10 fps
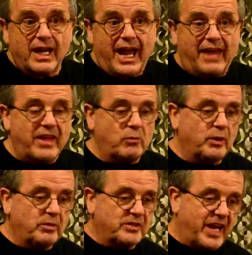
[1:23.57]
And then we
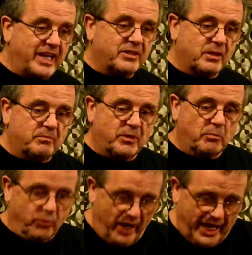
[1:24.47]
would take the
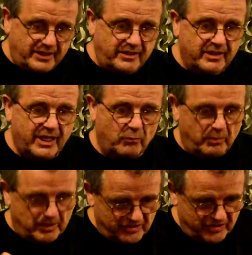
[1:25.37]
bread, and we
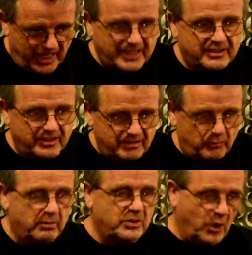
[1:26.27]
would slice it, and
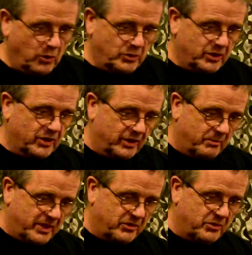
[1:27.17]
we would toast it on
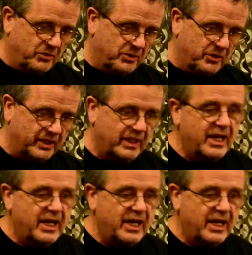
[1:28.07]
the B2 unit,